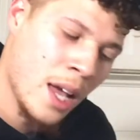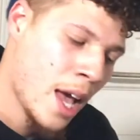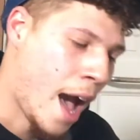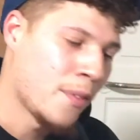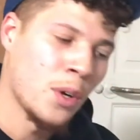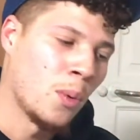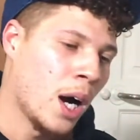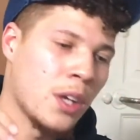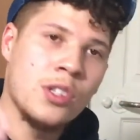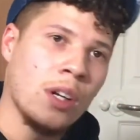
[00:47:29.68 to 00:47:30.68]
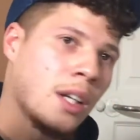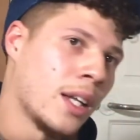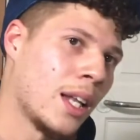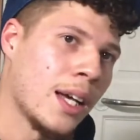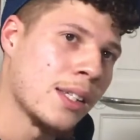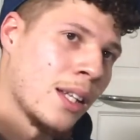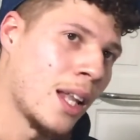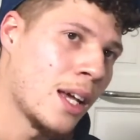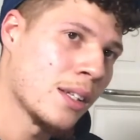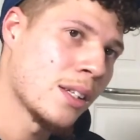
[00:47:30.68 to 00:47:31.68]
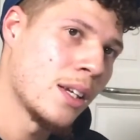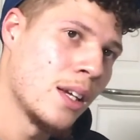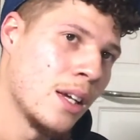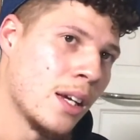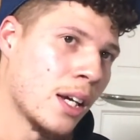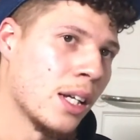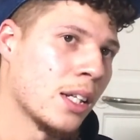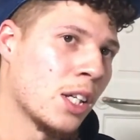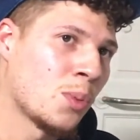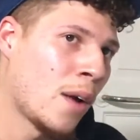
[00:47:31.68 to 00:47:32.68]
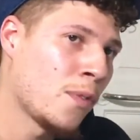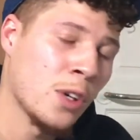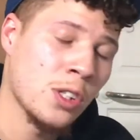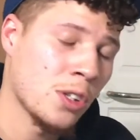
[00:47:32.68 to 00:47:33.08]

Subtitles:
after a while you start getting less and less. Cause when I first started,